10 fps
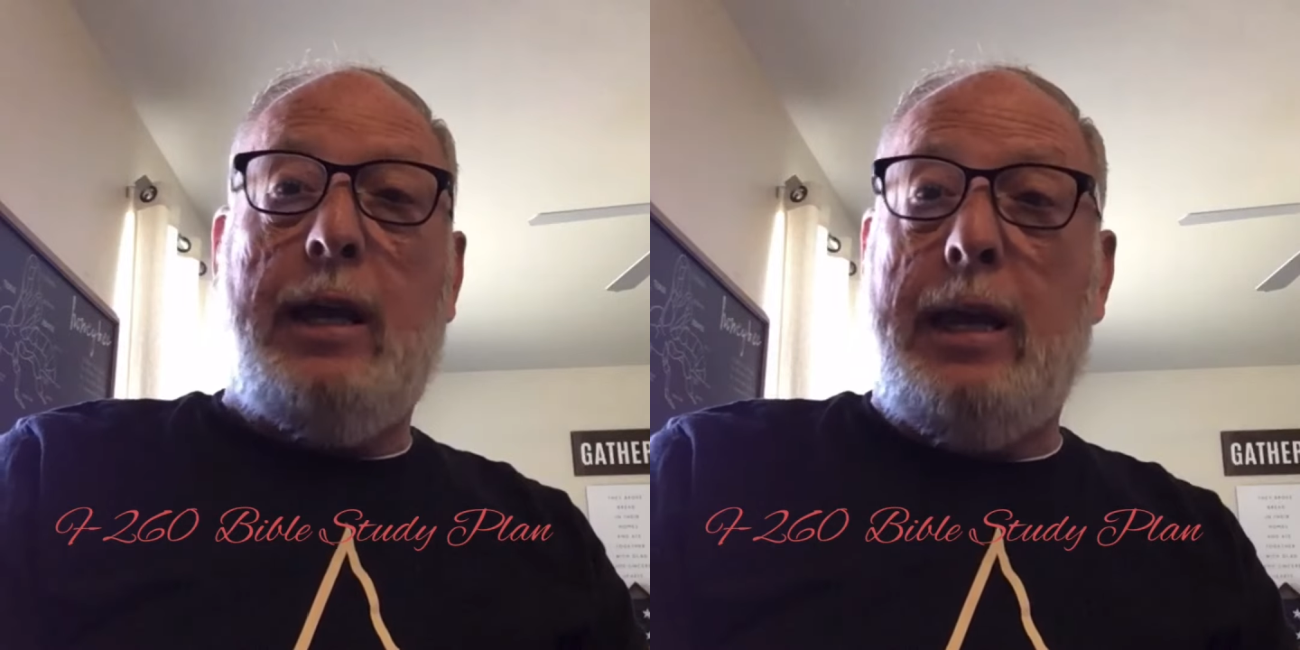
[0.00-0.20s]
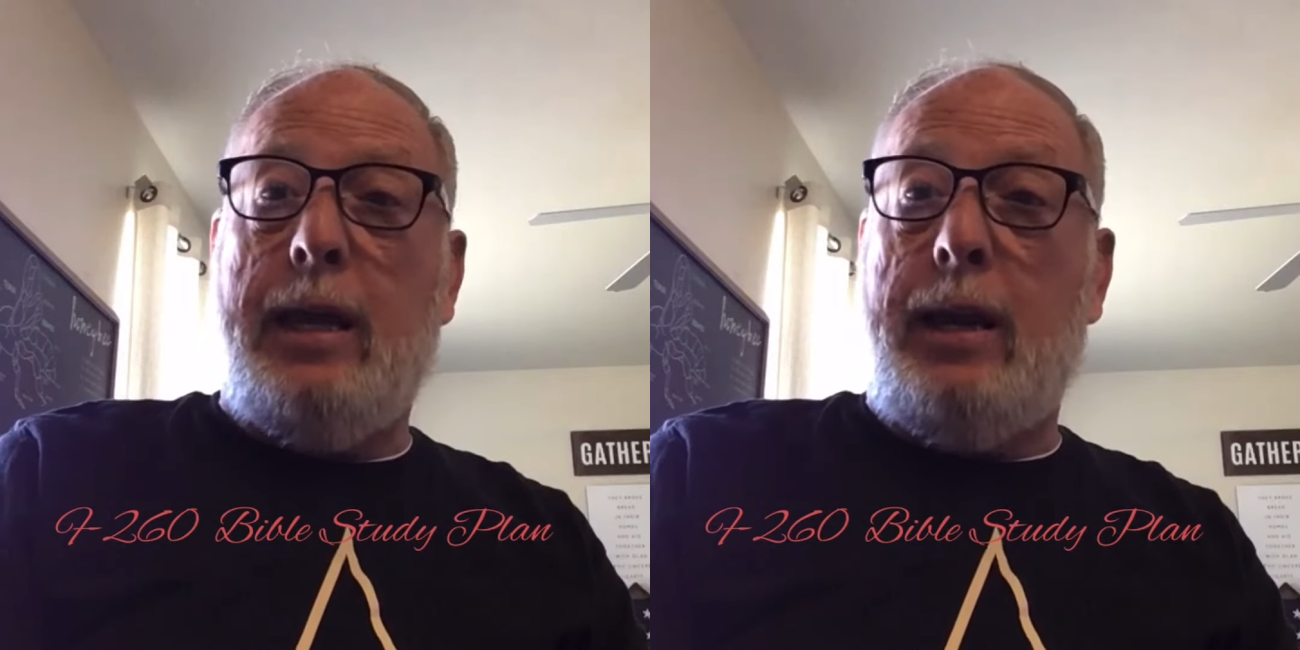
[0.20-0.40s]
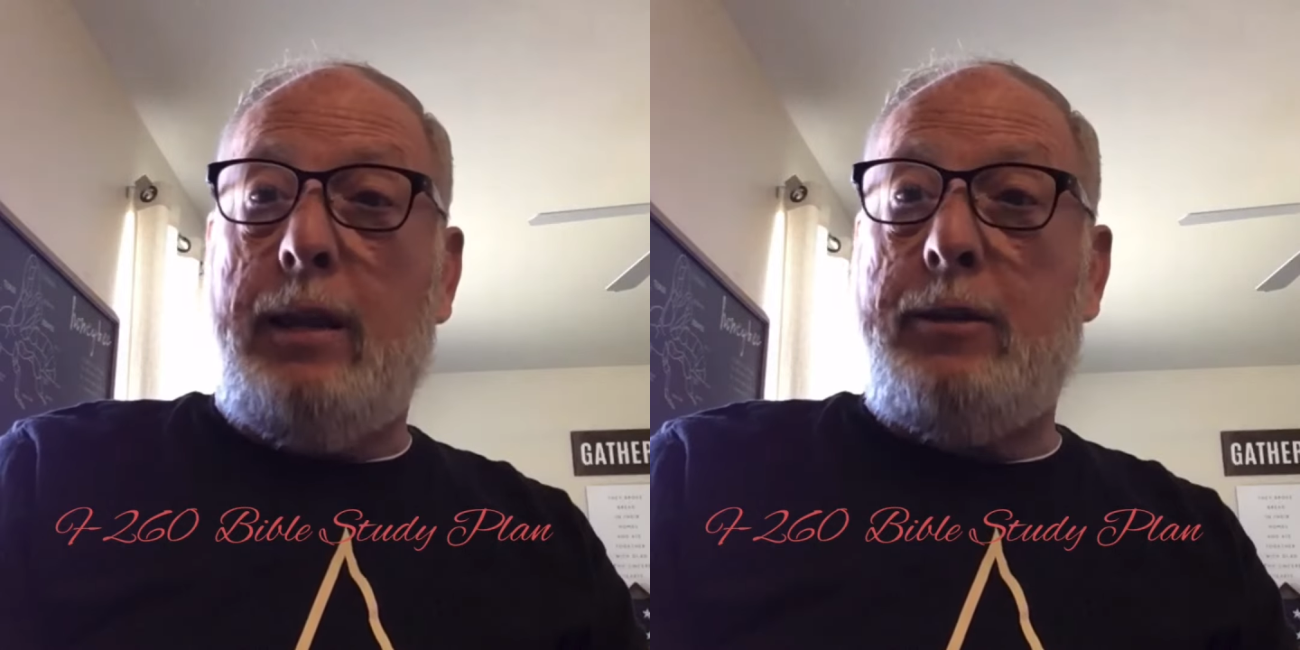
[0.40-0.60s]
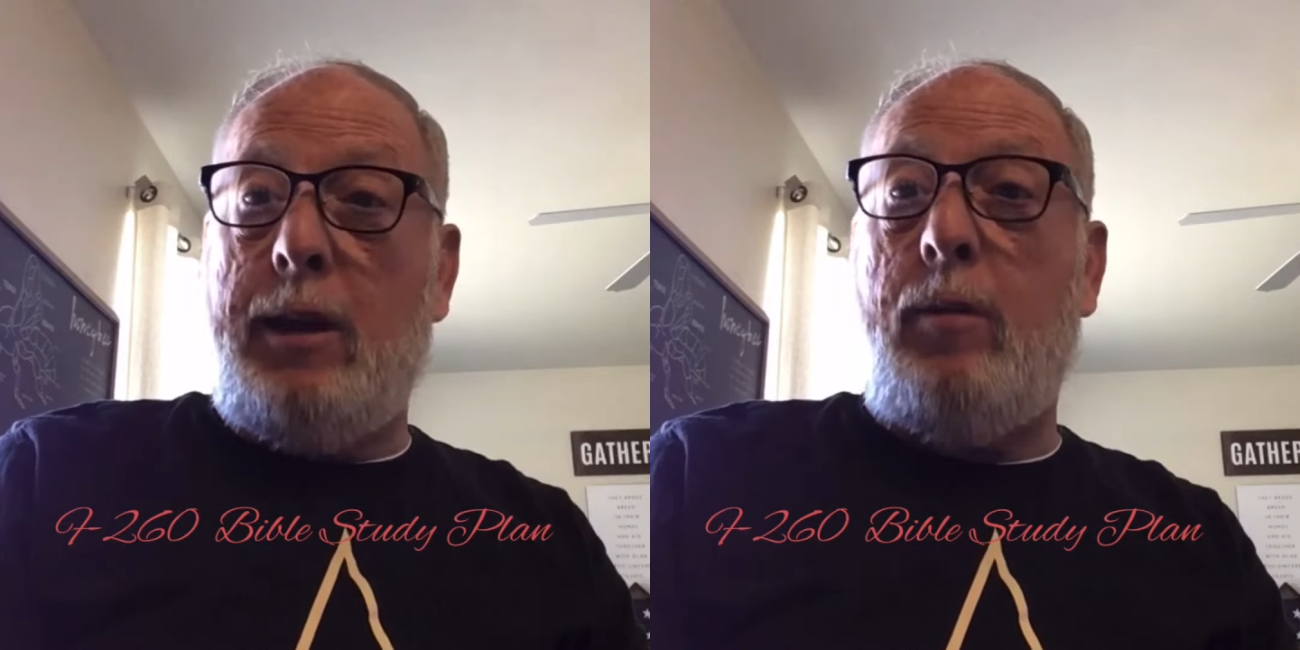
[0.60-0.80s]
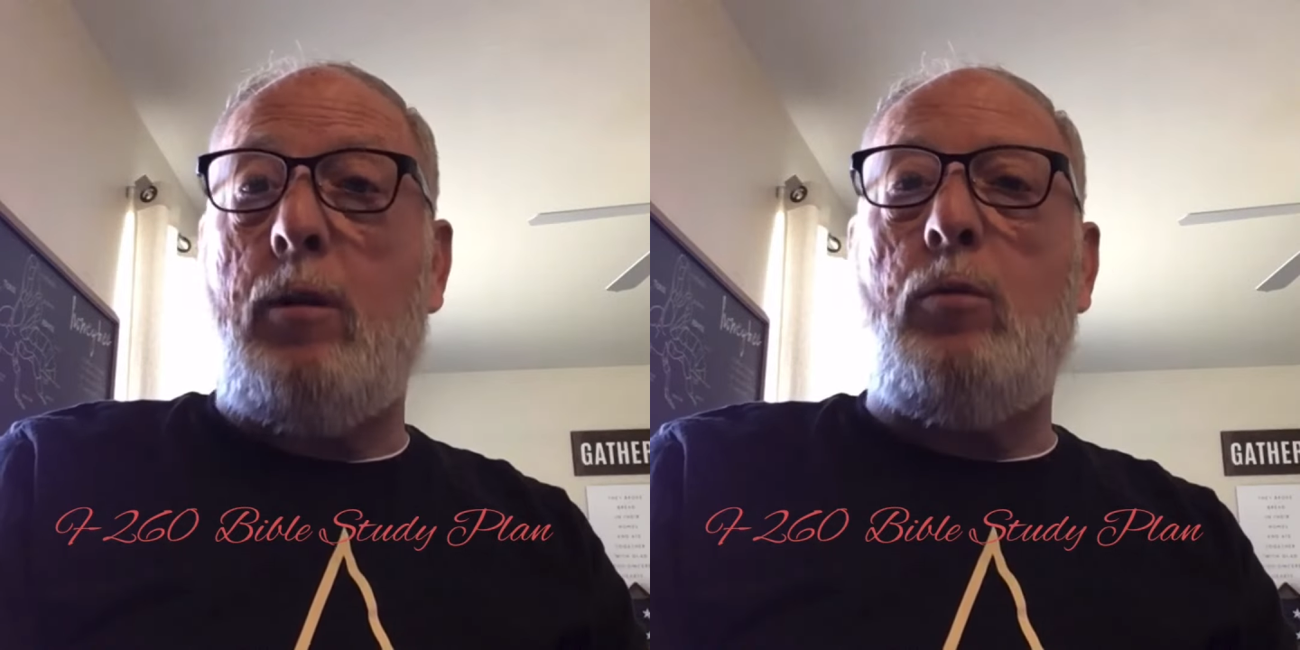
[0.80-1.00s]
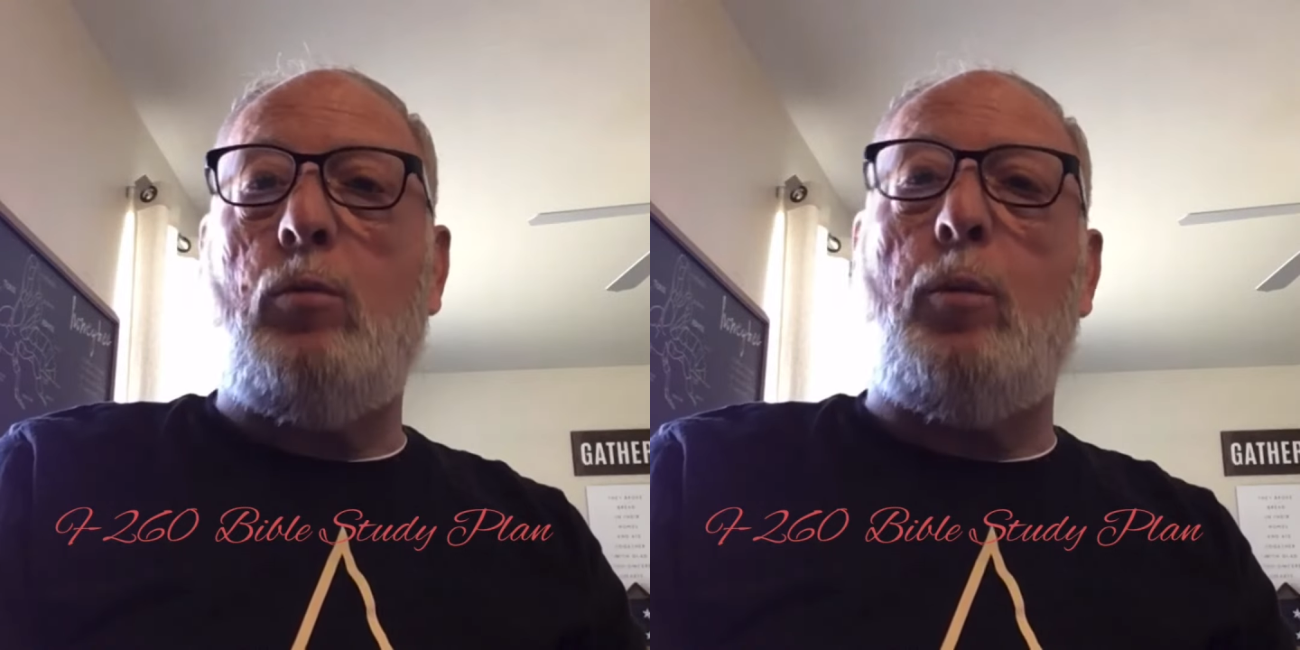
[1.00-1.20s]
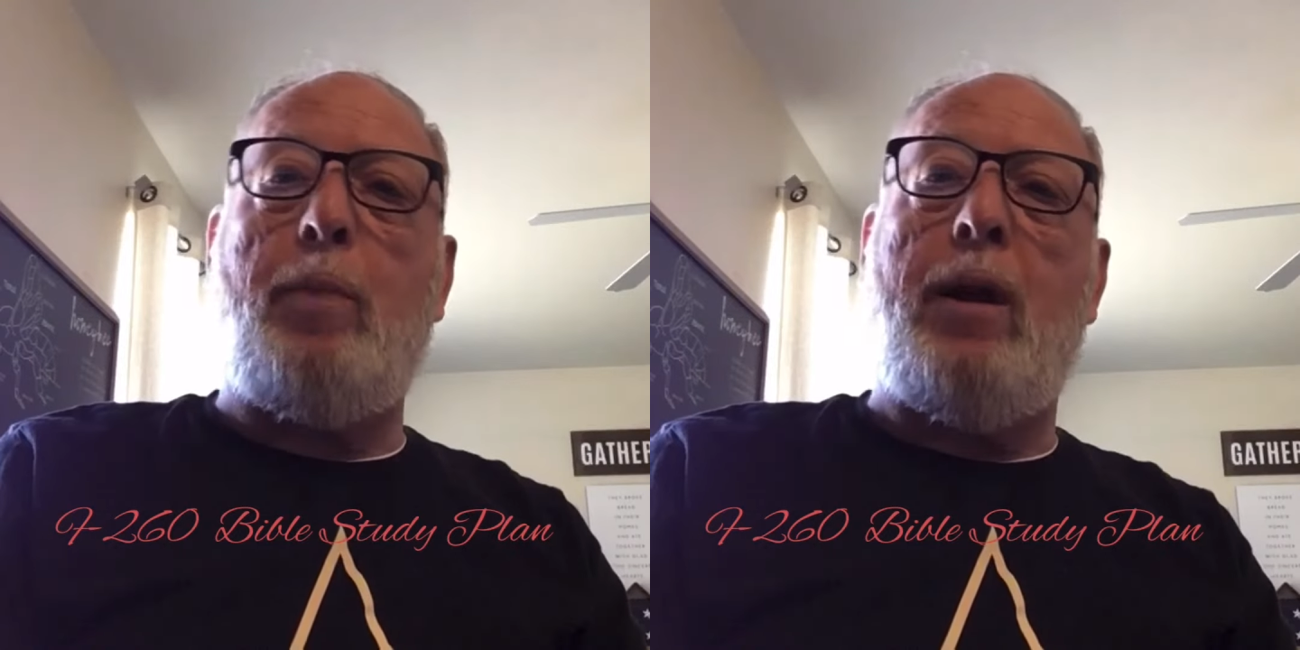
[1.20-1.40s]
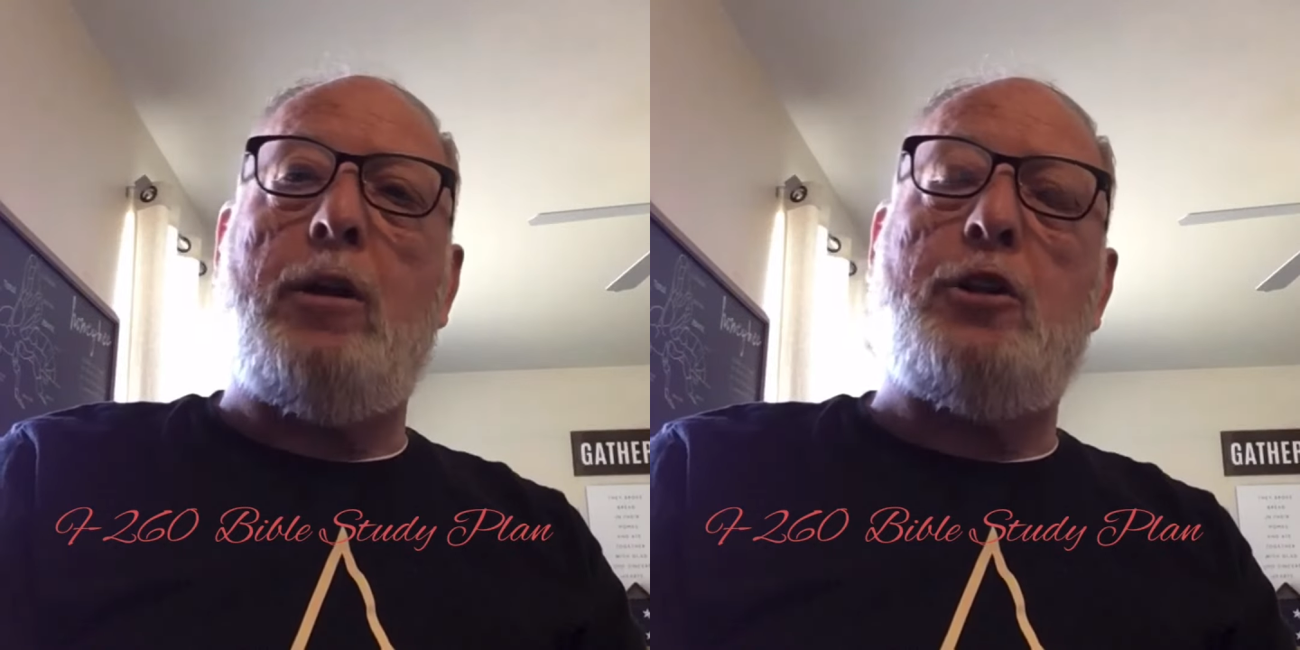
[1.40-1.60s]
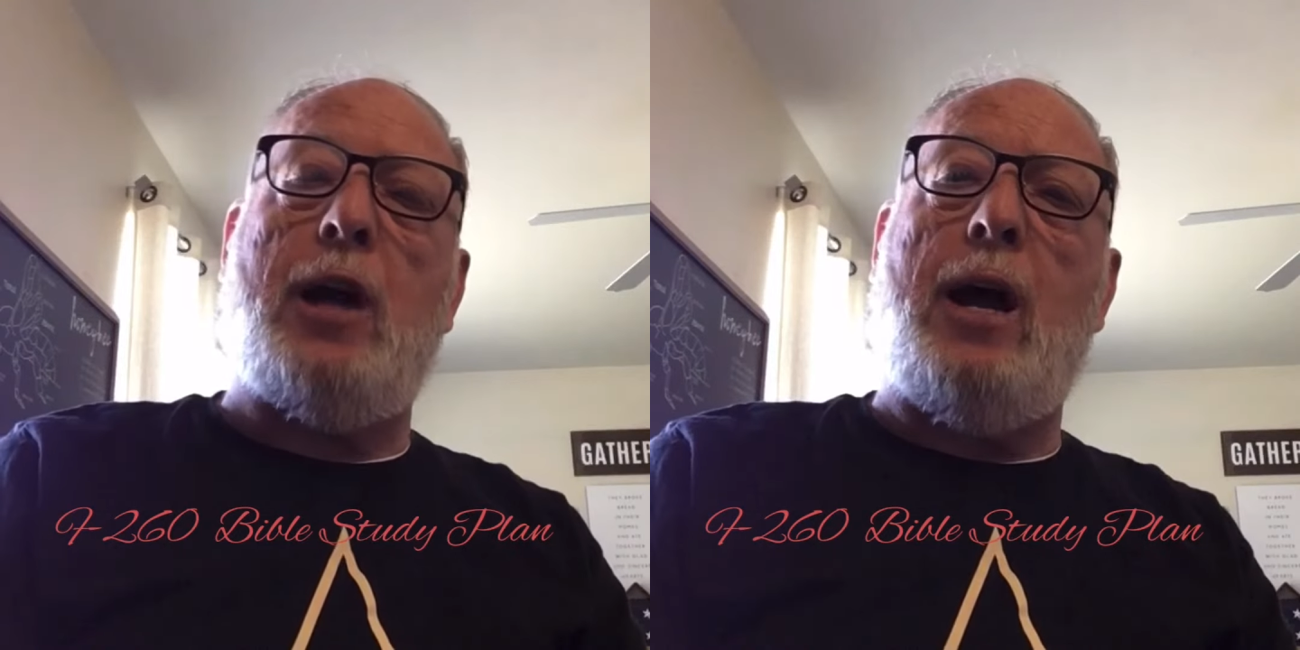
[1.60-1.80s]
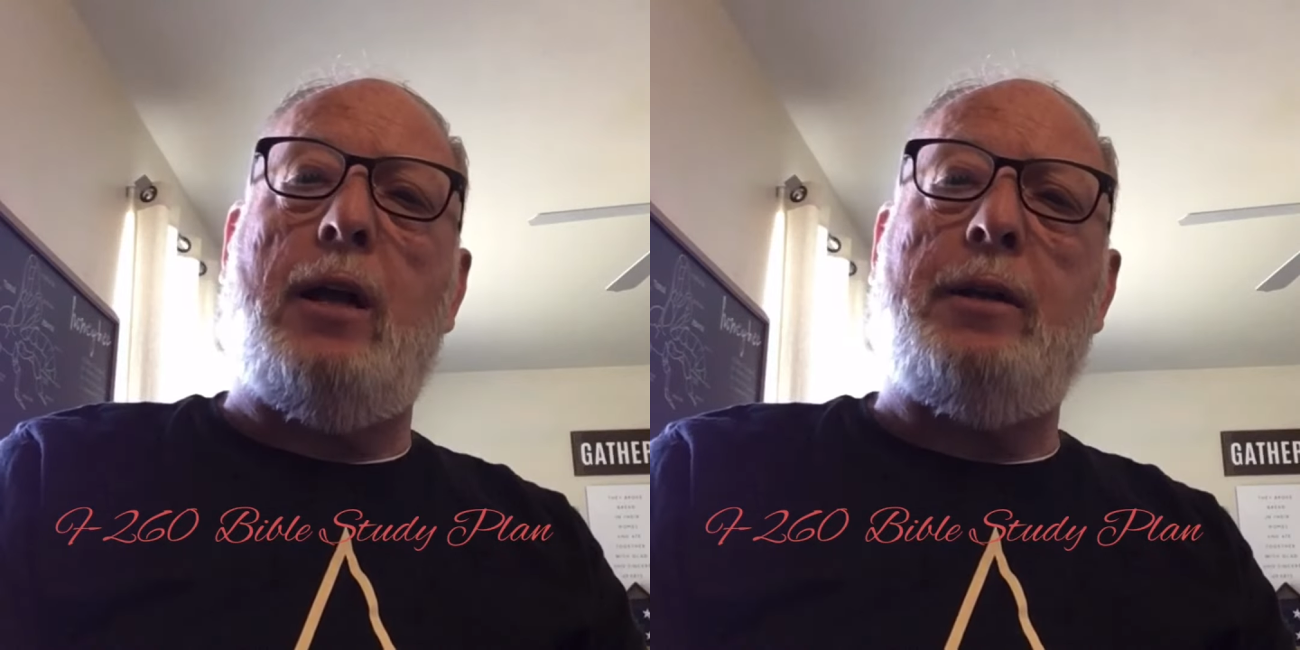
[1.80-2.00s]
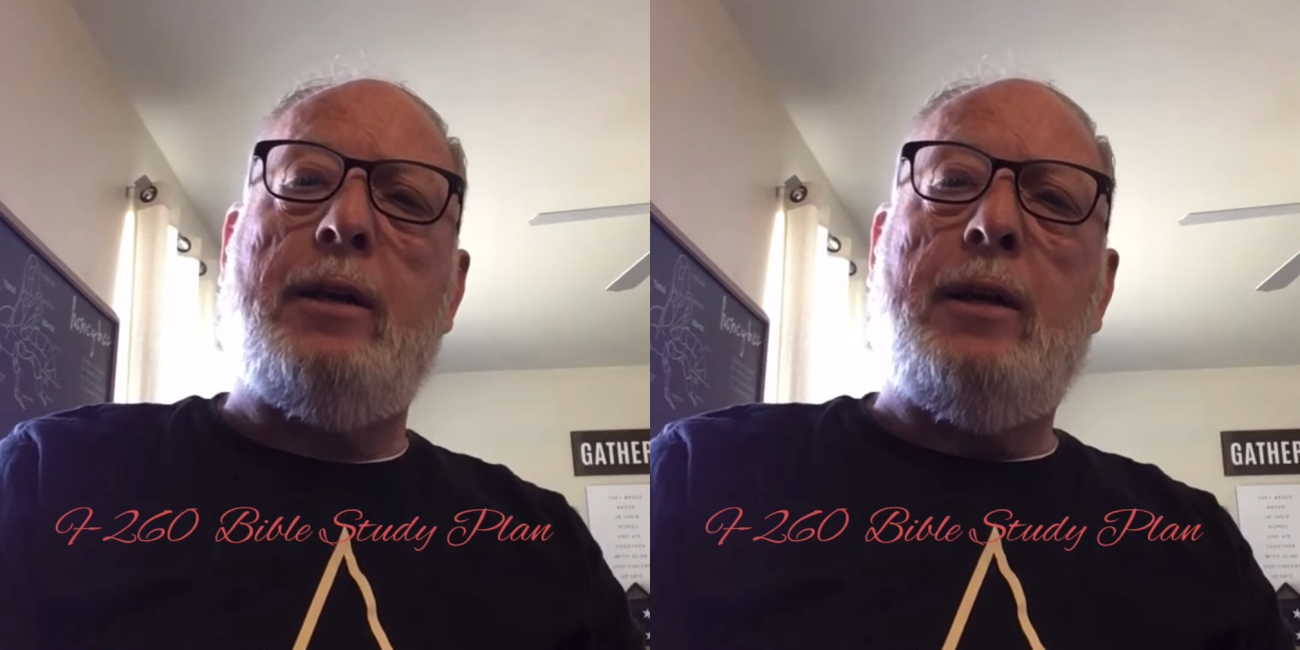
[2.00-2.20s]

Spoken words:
He and Sarah will bear a child.